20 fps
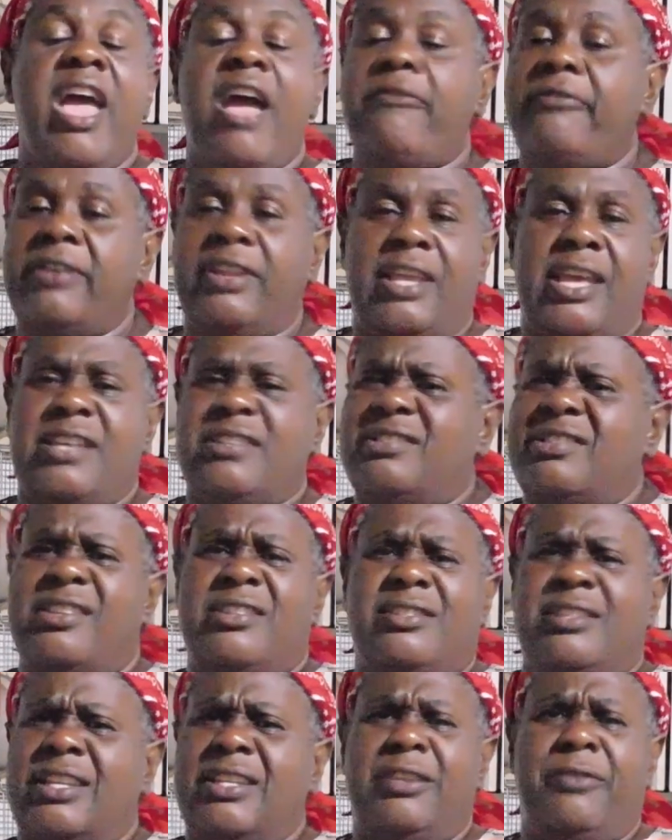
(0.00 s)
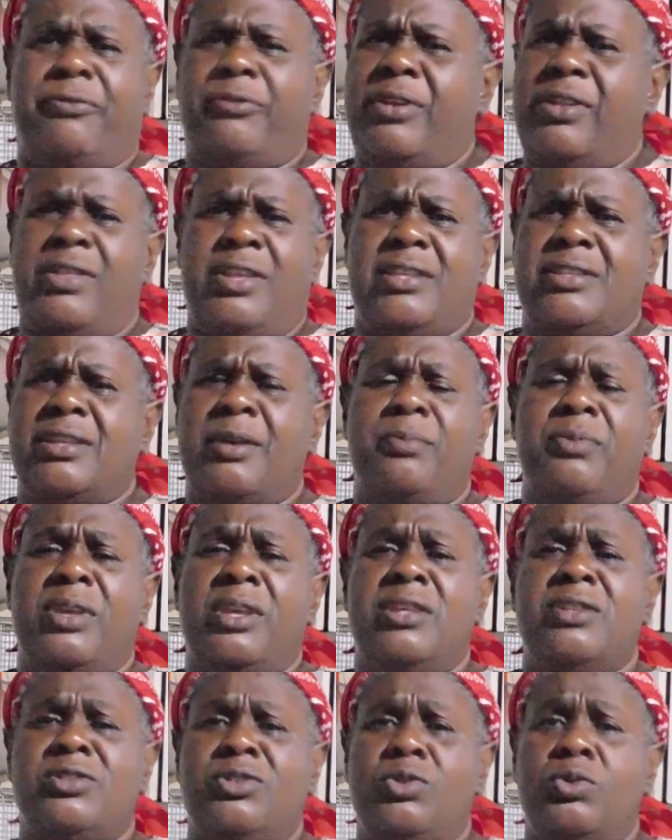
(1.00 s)
Every day is just a different day,
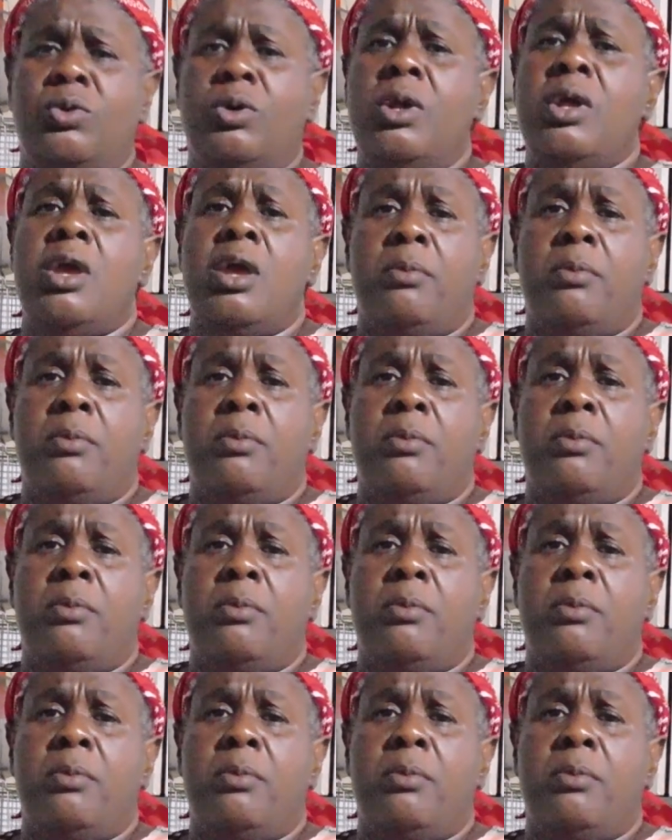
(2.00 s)
something is new.